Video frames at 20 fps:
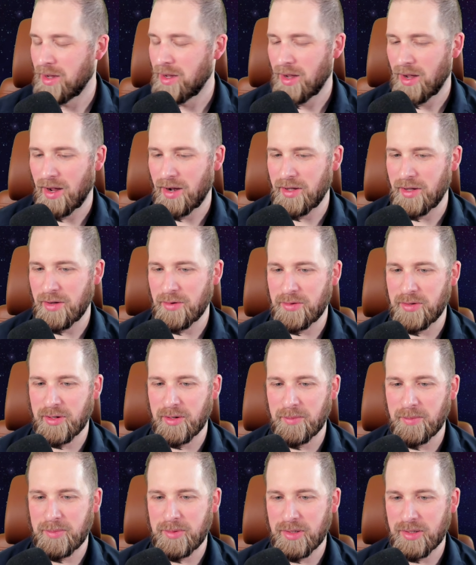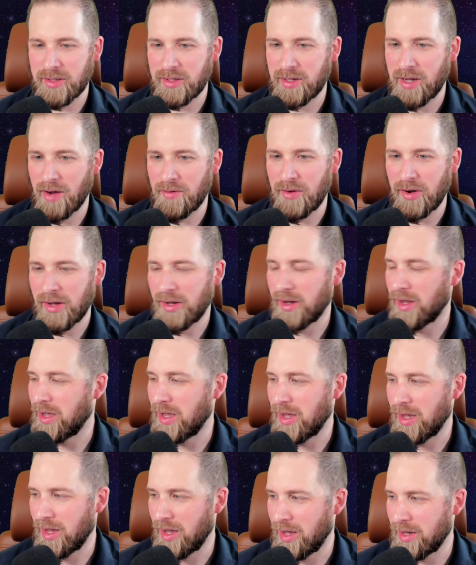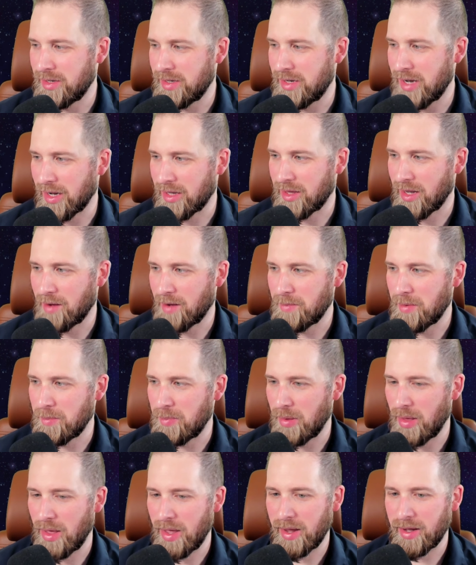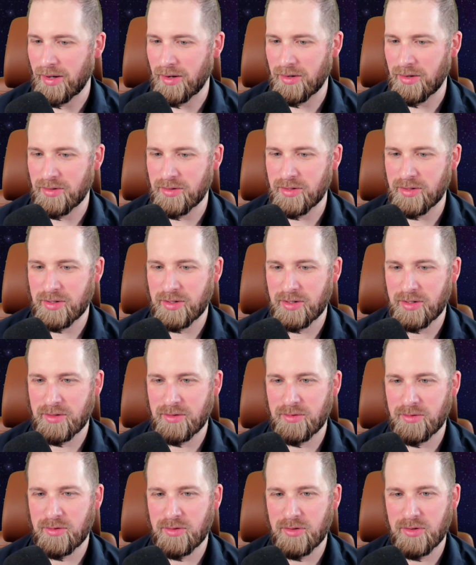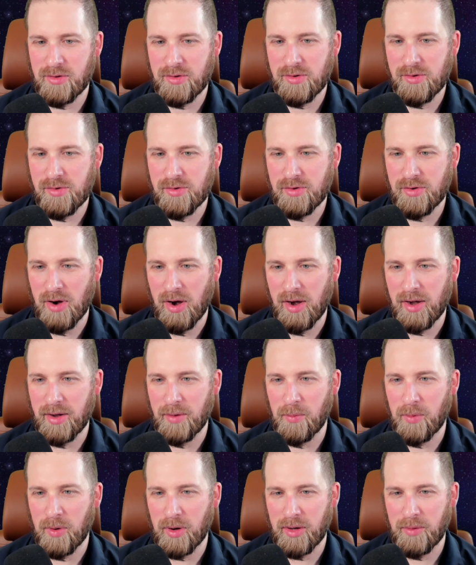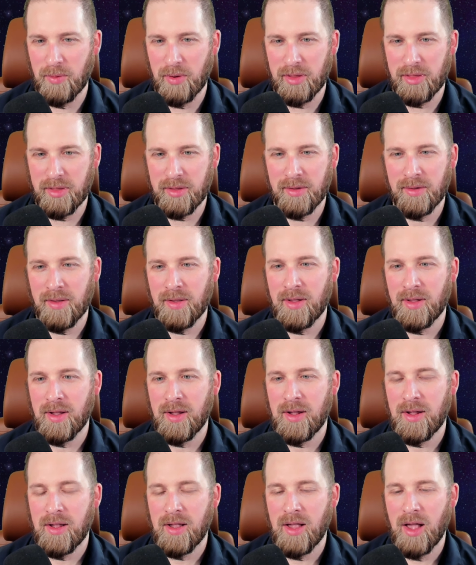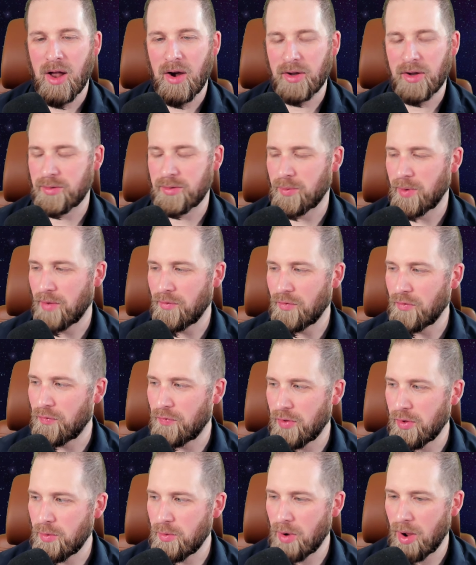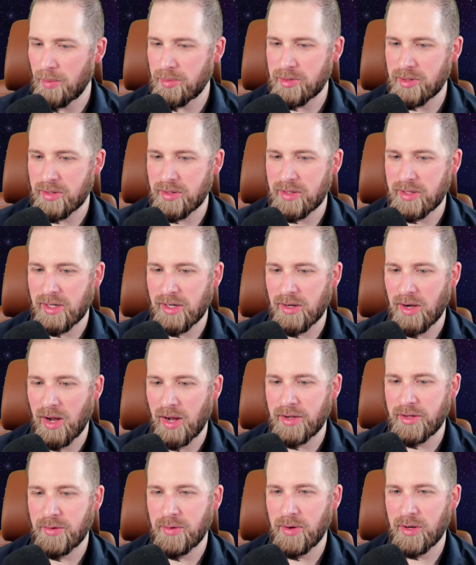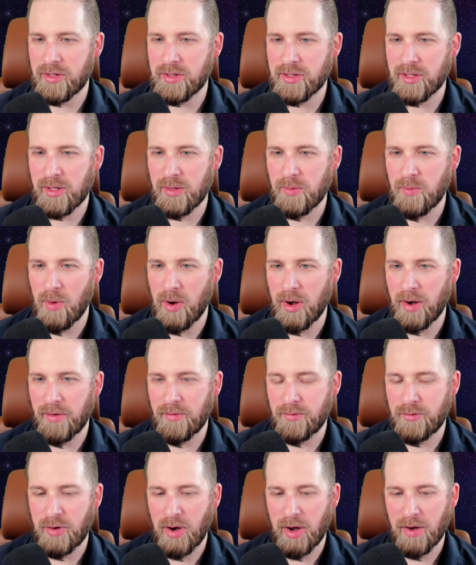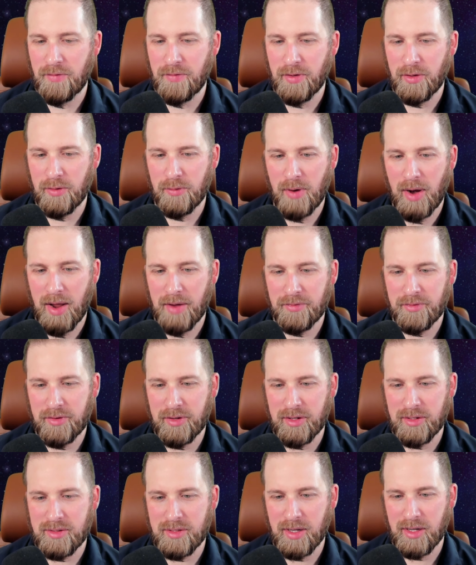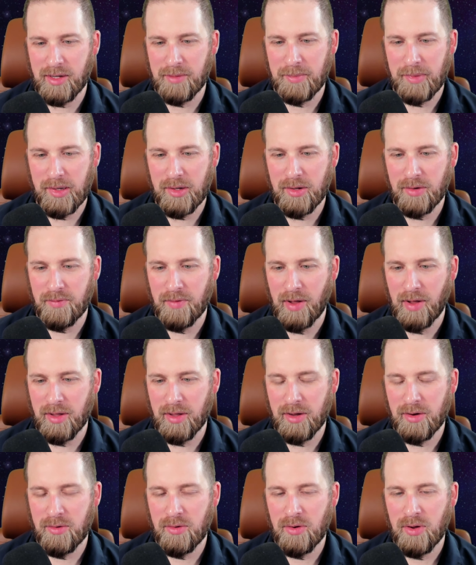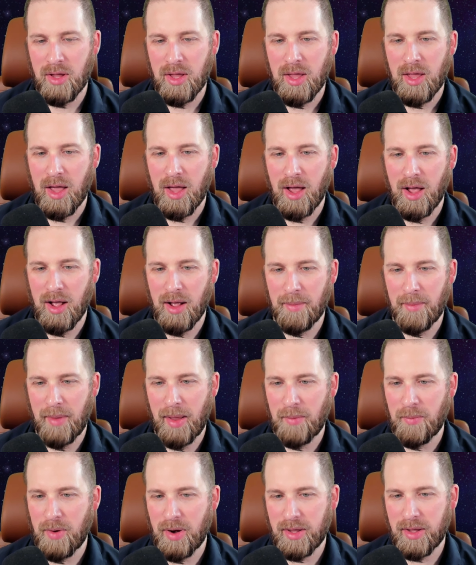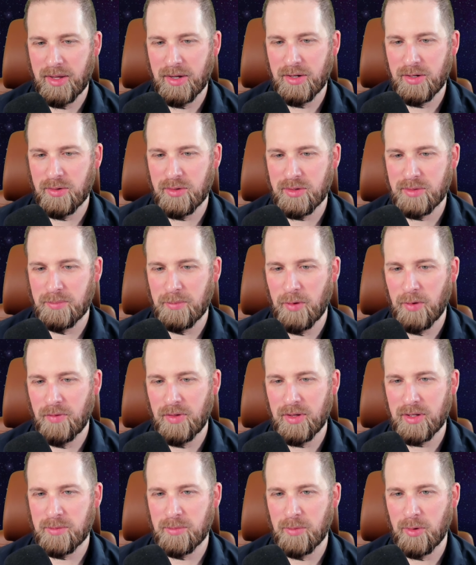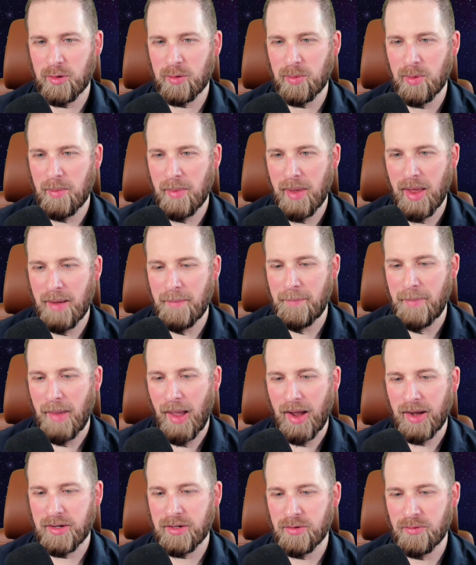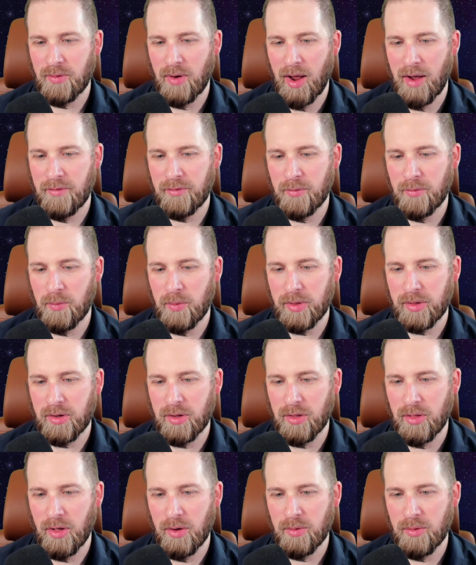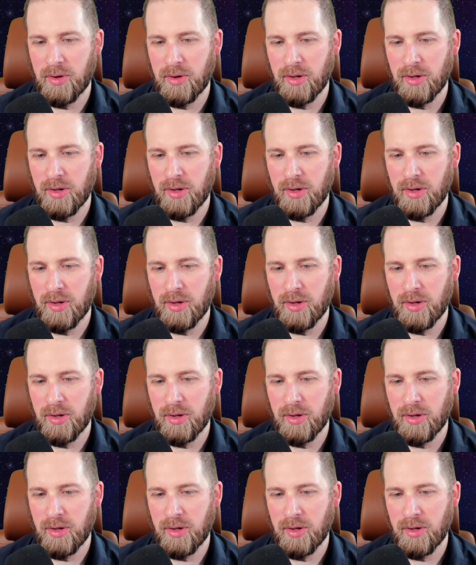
on YouTube, just covering a deck that I've been playing or just trying to work with. All right, so we have a few options here. I do actually want to try to fill Raft because that can be good value. And what I can do is move this multiple man back to Raft with Cloak.